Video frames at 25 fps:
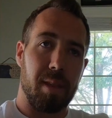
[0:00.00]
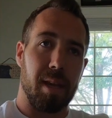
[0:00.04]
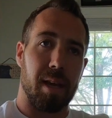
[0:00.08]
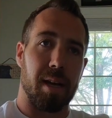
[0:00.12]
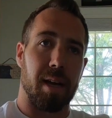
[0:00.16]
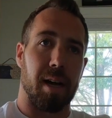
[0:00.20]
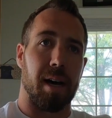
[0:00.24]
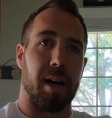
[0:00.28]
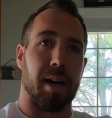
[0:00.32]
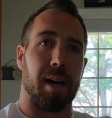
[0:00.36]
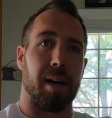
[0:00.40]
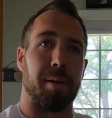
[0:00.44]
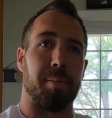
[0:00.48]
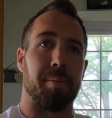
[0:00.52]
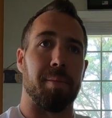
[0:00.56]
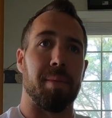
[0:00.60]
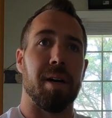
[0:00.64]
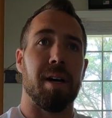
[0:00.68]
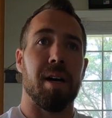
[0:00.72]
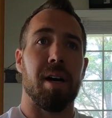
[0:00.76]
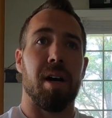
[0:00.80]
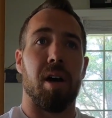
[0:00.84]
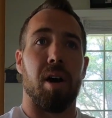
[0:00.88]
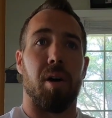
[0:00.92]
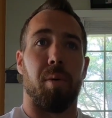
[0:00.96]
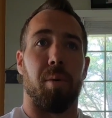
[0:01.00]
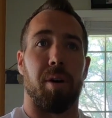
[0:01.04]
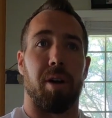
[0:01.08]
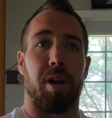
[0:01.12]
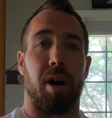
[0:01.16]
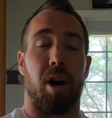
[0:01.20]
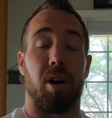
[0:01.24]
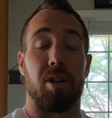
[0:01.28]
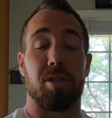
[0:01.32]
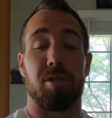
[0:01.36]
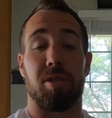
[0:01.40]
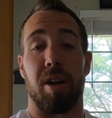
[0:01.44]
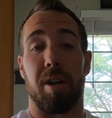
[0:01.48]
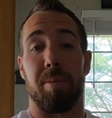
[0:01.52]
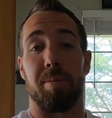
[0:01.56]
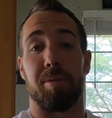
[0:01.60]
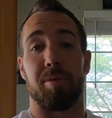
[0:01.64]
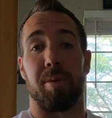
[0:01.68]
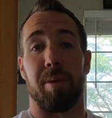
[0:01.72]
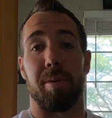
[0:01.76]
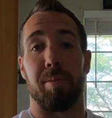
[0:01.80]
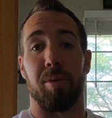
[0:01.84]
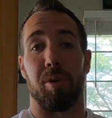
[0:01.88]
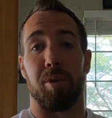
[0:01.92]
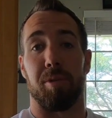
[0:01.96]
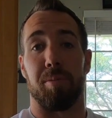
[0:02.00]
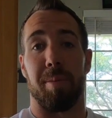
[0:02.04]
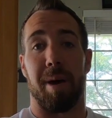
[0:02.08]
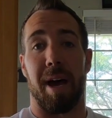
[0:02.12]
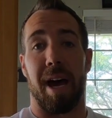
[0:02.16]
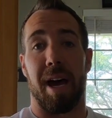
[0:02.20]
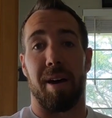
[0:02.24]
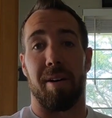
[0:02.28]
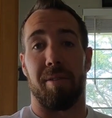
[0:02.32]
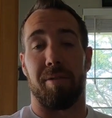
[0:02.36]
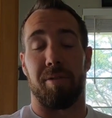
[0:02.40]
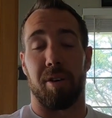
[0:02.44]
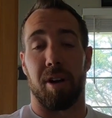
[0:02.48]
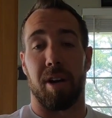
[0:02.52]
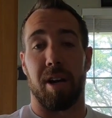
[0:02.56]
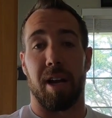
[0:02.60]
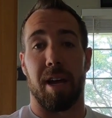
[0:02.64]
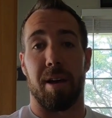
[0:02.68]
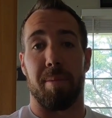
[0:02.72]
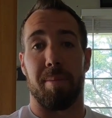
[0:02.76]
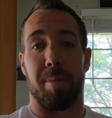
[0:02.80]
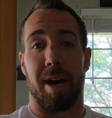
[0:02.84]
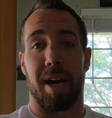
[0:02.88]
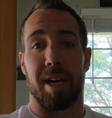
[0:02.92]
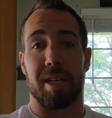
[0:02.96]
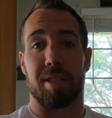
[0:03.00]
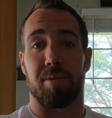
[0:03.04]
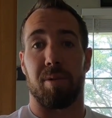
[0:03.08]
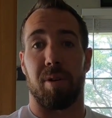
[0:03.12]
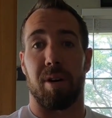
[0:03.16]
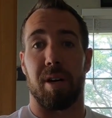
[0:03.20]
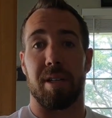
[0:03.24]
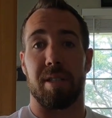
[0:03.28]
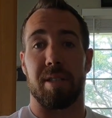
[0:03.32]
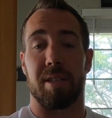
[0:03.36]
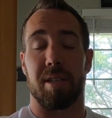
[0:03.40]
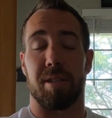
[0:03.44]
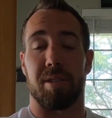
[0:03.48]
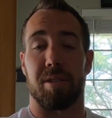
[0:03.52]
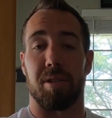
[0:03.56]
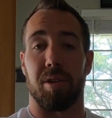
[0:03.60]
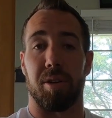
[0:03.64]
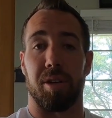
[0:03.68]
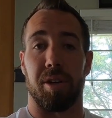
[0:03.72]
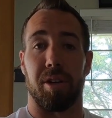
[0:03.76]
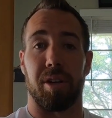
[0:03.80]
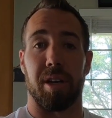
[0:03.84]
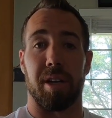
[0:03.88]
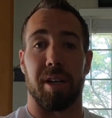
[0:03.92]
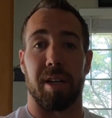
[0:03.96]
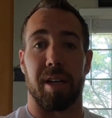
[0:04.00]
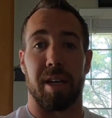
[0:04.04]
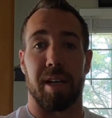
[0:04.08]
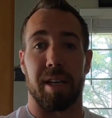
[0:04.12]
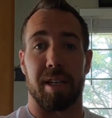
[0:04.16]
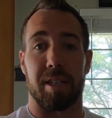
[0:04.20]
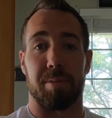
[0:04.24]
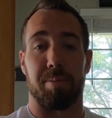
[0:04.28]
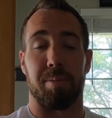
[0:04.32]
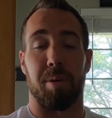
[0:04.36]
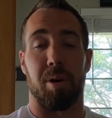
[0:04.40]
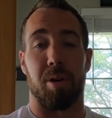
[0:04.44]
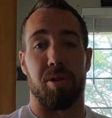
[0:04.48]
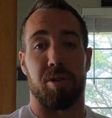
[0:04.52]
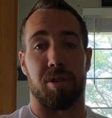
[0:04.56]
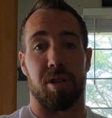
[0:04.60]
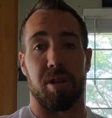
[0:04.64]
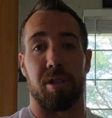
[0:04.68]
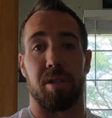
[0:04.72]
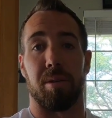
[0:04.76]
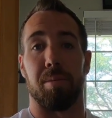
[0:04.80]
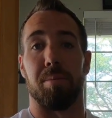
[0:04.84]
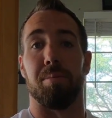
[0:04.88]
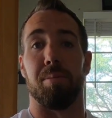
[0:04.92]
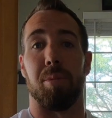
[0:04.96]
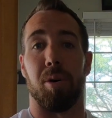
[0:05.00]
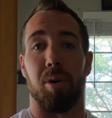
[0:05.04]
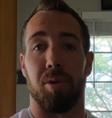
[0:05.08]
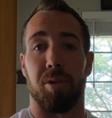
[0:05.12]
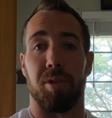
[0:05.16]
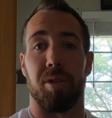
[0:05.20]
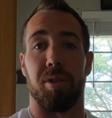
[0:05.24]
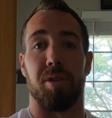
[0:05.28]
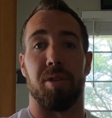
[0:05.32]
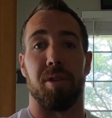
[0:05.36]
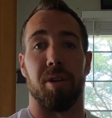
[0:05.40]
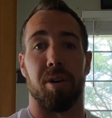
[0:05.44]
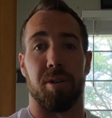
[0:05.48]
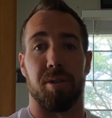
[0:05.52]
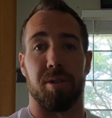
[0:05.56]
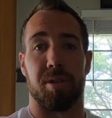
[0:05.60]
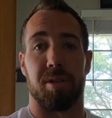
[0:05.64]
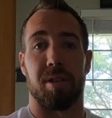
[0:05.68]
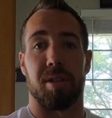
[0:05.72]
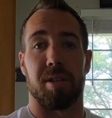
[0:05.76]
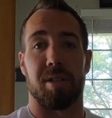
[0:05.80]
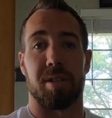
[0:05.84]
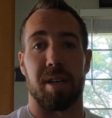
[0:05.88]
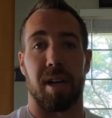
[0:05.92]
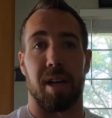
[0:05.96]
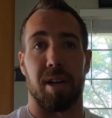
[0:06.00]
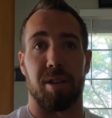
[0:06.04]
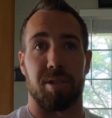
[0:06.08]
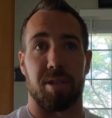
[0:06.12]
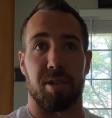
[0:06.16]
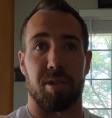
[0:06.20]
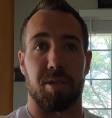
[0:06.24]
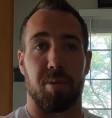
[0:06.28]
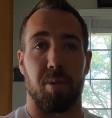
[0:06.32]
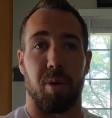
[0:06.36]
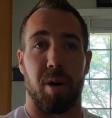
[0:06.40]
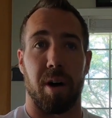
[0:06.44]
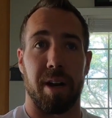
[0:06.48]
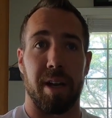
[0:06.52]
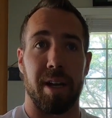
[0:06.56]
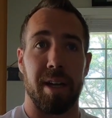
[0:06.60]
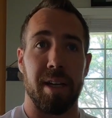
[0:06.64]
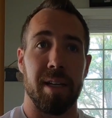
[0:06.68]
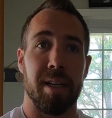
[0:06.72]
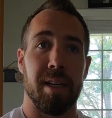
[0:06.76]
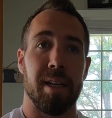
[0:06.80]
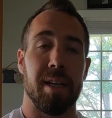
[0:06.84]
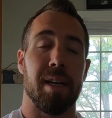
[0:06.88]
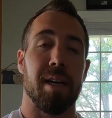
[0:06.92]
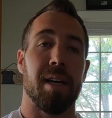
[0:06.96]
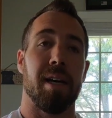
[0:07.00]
We're going to alternate between both front and back squats, so you're going to get exposure to both of those styles of squatting.